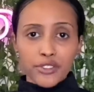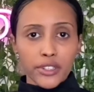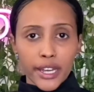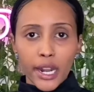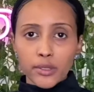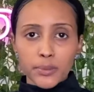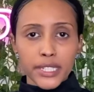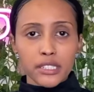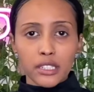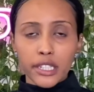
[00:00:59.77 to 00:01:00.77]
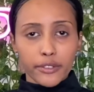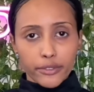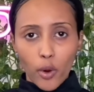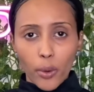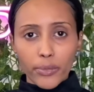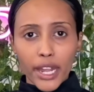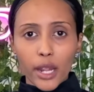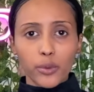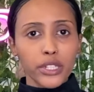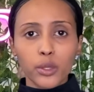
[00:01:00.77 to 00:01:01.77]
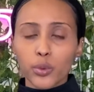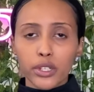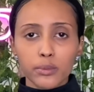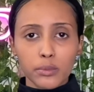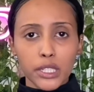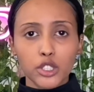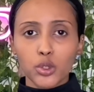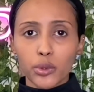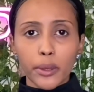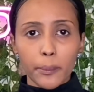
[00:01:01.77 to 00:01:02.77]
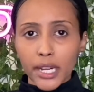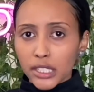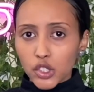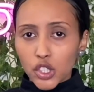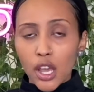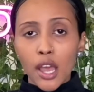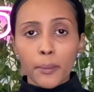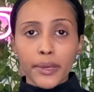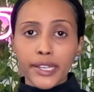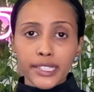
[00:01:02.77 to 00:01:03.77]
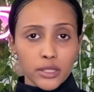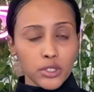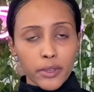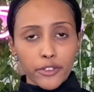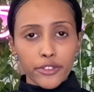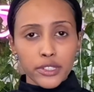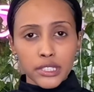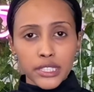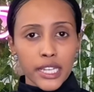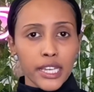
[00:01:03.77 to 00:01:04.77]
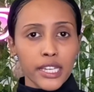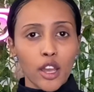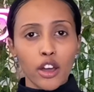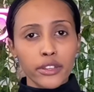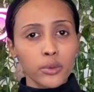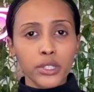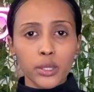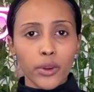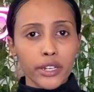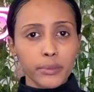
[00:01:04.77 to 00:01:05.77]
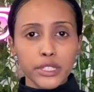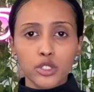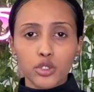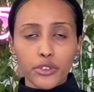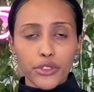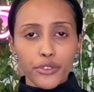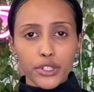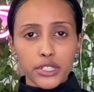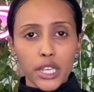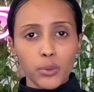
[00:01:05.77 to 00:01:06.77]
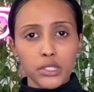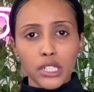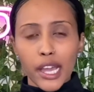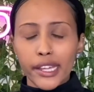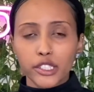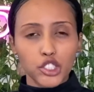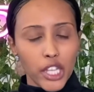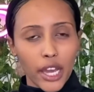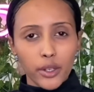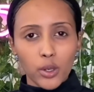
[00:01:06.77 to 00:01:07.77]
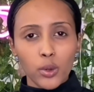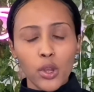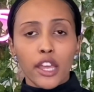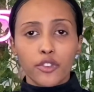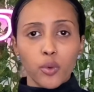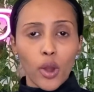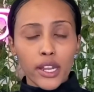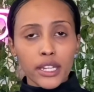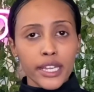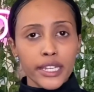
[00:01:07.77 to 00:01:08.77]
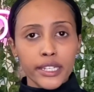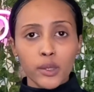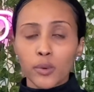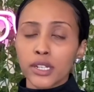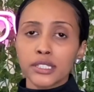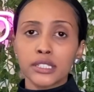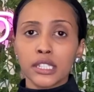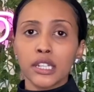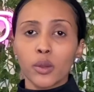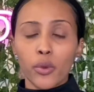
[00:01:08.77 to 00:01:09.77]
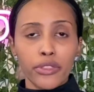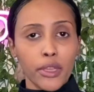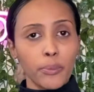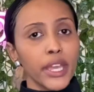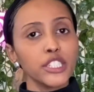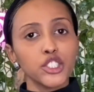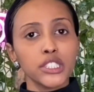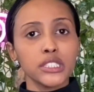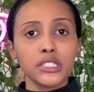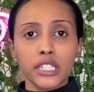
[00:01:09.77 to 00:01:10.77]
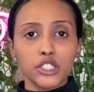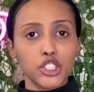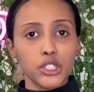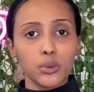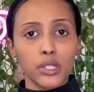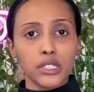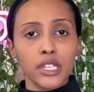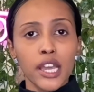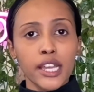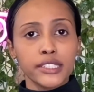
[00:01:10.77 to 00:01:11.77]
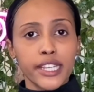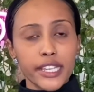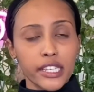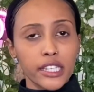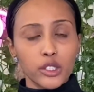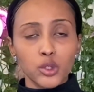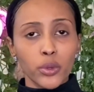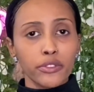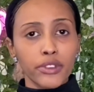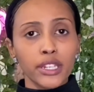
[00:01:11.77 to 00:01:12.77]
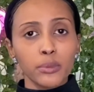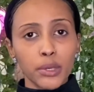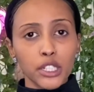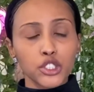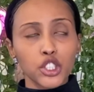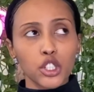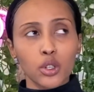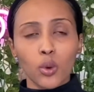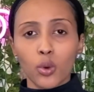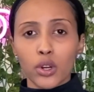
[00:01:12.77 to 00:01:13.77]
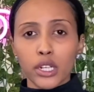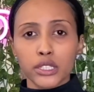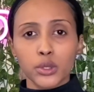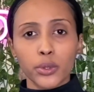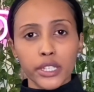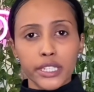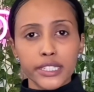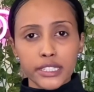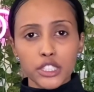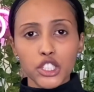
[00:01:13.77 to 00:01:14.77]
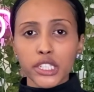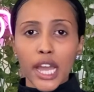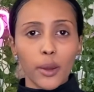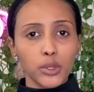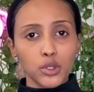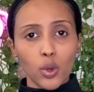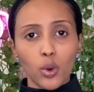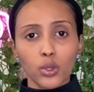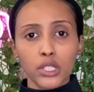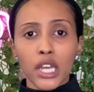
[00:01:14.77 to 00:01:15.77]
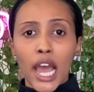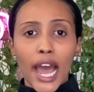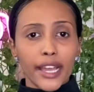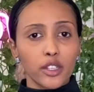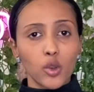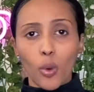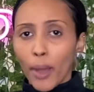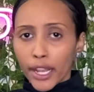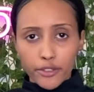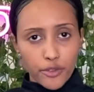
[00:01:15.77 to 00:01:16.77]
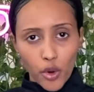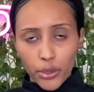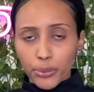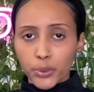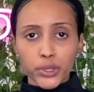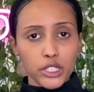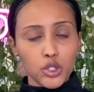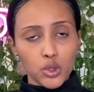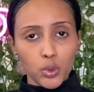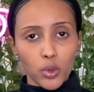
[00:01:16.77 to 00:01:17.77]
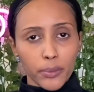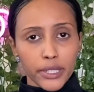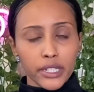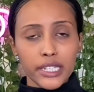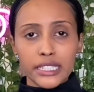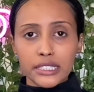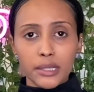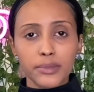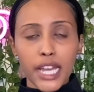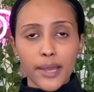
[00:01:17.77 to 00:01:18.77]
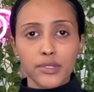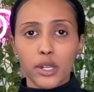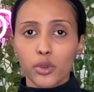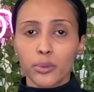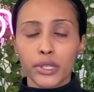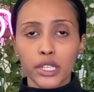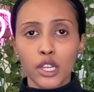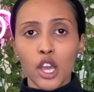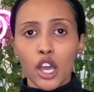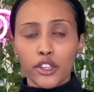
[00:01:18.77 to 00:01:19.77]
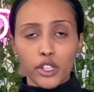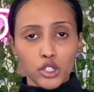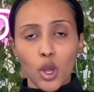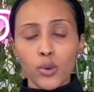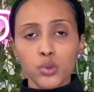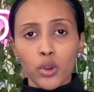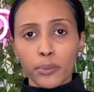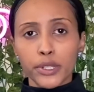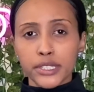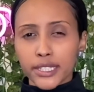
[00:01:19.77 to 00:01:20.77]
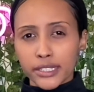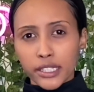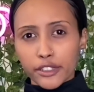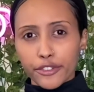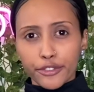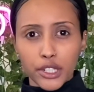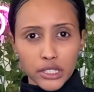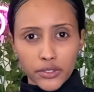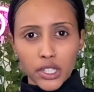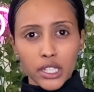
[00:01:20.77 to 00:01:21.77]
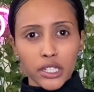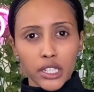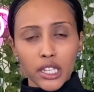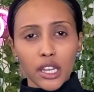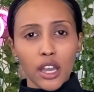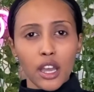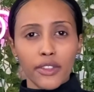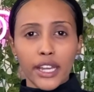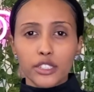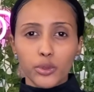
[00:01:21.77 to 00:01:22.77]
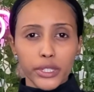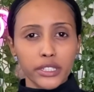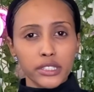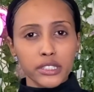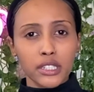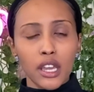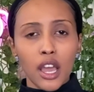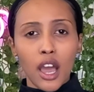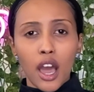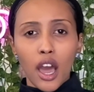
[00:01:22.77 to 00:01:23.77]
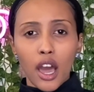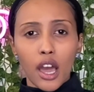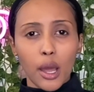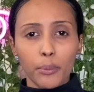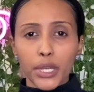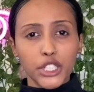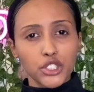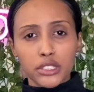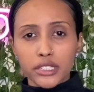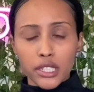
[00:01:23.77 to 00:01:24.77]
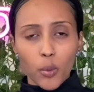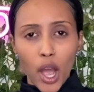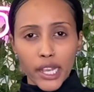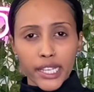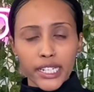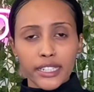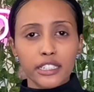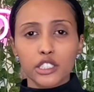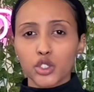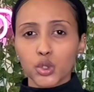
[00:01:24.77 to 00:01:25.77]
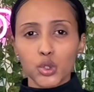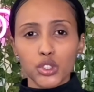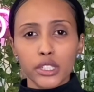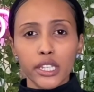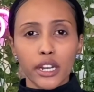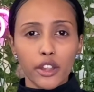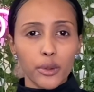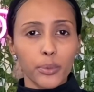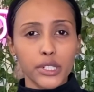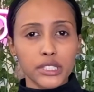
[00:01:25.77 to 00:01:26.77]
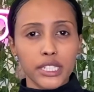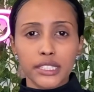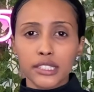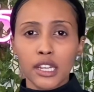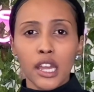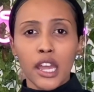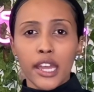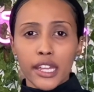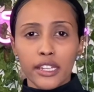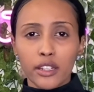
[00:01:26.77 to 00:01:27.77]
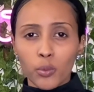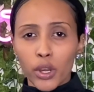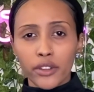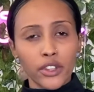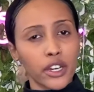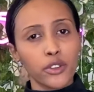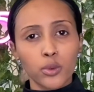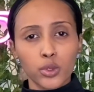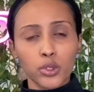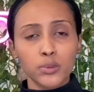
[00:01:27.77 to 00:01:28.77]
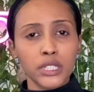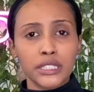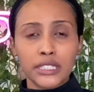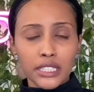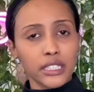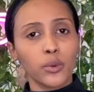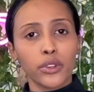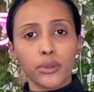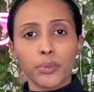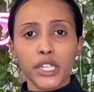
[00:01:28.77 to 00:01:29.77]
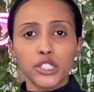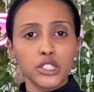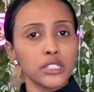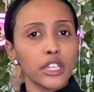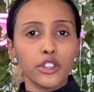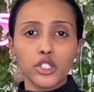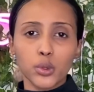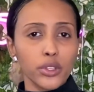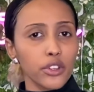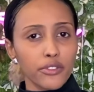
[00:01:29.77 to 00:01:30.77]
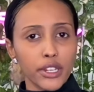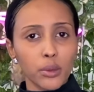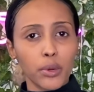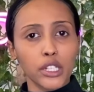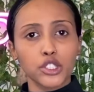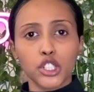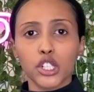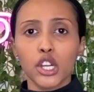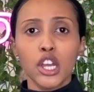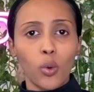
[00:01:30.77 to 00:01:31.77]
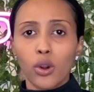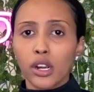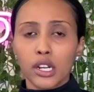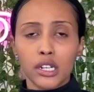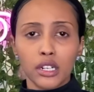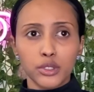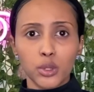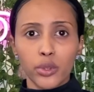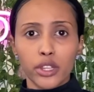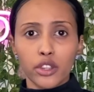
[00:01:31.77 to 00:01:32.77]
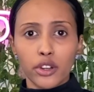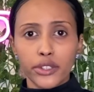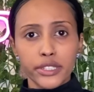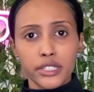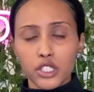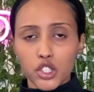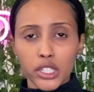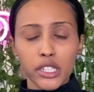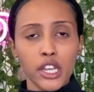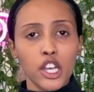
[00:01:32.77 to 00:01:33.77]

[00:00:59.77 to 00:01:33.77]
that, I was basically informed that I really wouldn't be doing much because it was first day, all they really wanted me to do for the first day was to kind of shadow. If one lady was dealing with a patient and she was taking doing venipuncture or doing ECG, I was told I could go back and forth between the two women because sometimes there would be, there's always one person that's at the front of the clinic that greets um, patients as they walk in and then there's usually another person that's in one of the other rooms dealing with the patient, either doing their venipuncture or doing their ECG.